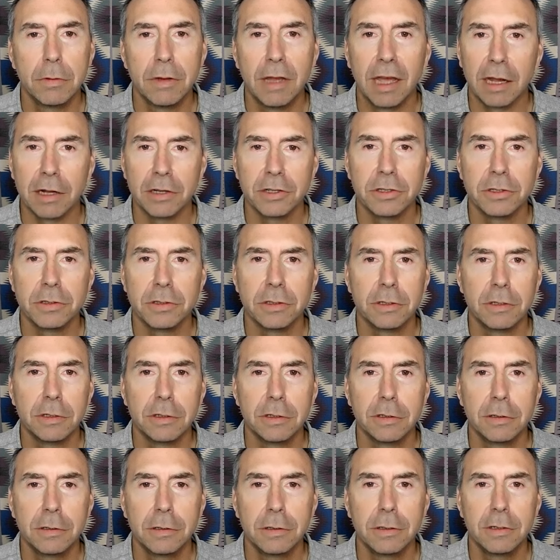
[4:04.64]
Actually,
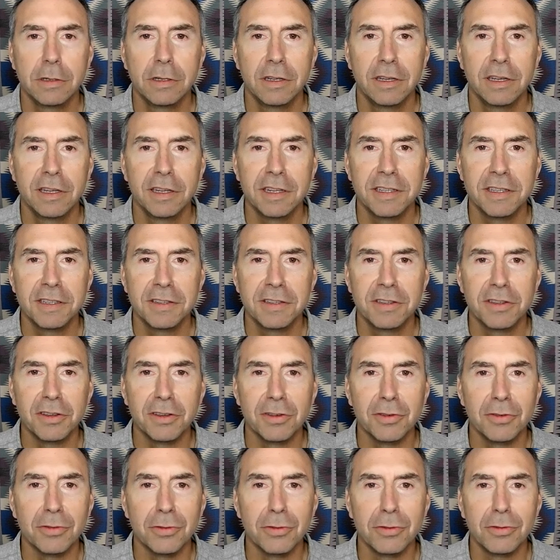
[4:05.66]
it isn't
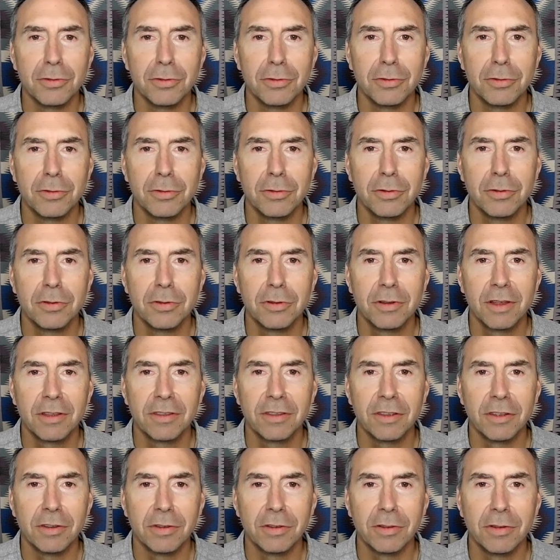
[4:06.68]
you, is
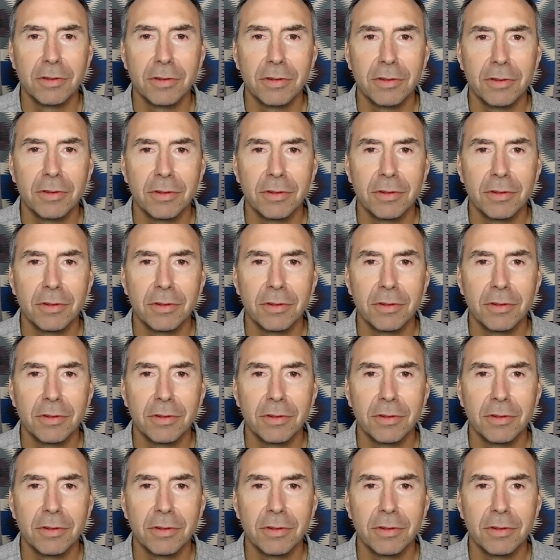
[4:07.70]
it?